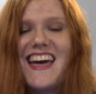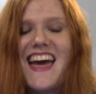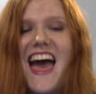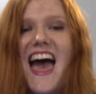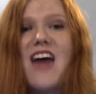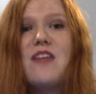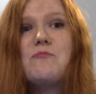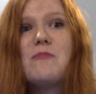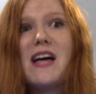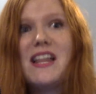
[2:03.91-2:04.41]

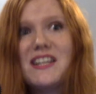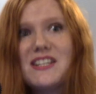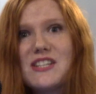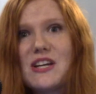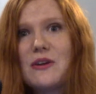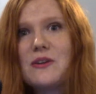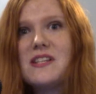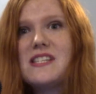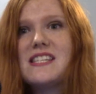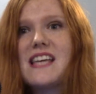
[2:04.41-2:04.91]
And
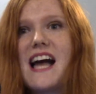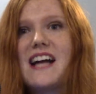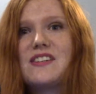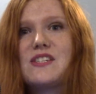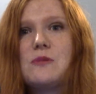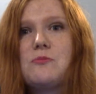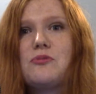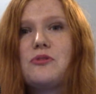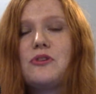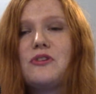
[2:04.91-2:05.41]
melatonin is
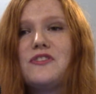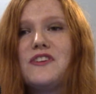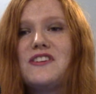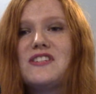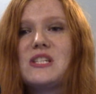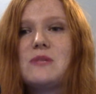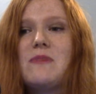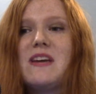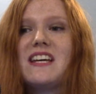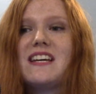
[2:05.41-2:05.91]
actually proven
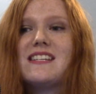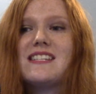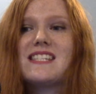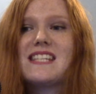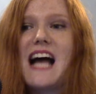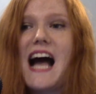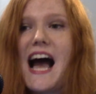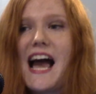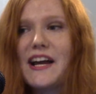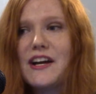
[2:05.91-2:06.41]
to make us
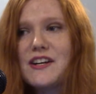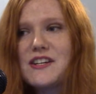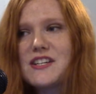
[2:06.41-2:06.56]
tired,